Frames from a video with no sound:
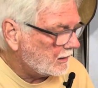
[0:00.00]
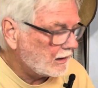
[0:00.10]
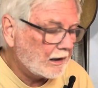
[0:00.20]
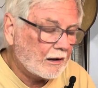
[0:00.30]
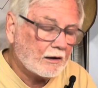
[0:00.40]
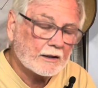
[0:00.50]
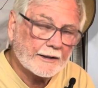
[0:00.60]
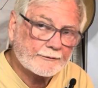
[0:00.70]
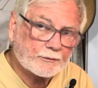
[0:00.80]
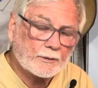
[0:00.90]

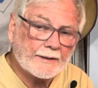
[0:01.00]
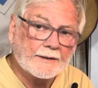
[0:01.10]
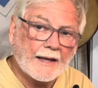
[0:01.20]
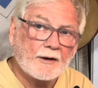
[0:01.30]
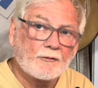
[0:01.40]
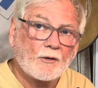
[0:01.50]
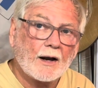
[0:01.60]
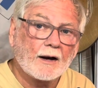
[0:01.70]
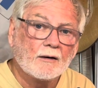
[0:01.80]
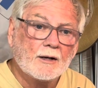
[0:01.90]
electrically ignited
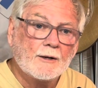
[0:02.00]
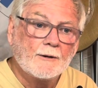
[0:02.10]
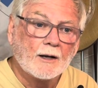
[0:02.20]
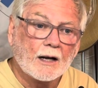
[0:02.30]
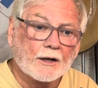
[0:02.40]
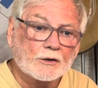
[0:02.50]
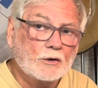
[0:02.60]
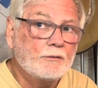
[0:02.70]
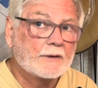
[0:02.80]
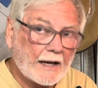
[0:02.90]
fire,
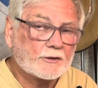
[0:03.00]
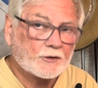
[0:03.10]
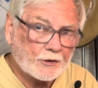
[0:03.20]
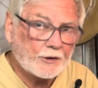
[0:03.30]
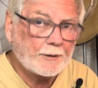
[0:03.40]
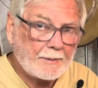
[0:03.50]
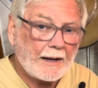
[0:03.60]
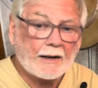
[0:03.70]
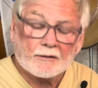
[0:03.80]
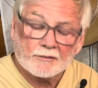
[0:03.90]
you've got to turn the
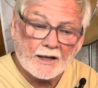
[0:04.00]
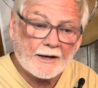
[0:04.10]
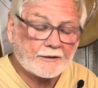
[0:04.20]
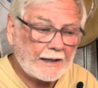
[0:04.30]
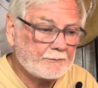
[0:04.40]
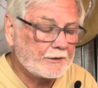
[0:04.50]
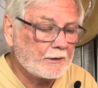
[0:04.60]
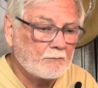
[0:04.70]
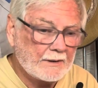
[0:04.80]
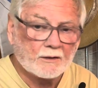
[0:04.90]
power off. A lot of times
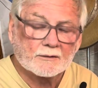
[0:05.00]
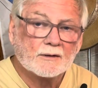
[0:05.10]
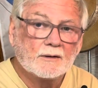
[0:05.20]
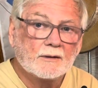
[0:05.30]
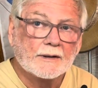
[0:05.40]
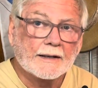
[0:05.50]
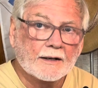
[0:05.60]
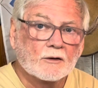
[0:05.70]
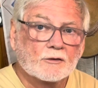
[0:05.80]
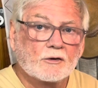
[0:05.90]
they'll melt and
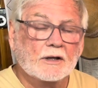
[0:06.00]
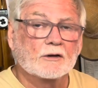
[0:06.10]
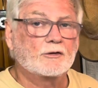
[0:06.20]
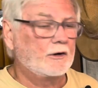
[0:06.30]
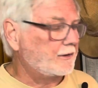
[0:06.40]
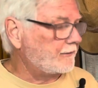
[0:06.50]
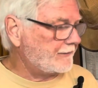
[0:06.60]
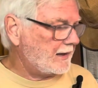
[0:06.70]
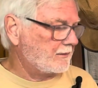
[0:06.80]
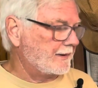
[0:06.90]
it'll shut off
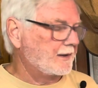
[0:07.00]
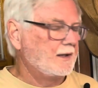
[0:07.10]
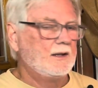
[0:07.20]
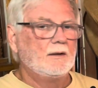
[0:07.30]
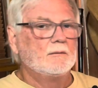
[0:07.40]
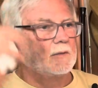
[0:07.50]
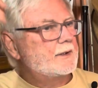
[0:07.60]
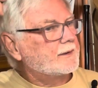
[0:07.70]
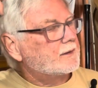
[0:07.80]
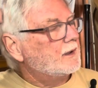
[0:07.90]
that way.
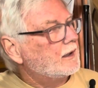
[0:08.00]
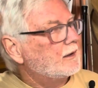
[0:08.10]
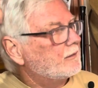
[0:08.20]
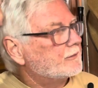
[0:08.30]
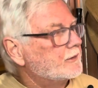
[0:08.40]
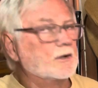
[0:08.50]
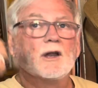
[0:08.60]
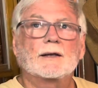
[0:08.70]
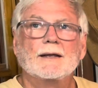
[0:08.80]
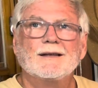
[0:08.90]
But you're
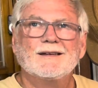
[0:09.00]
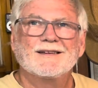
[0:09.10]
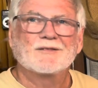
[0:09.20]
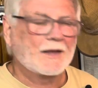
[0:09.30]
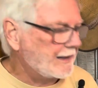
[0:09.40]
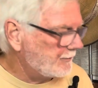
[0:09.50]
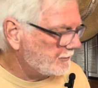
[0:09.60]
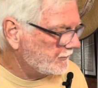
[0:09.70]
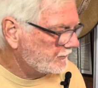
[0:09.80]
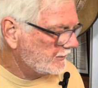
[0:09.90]
lucky if that
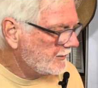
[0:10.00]
happens.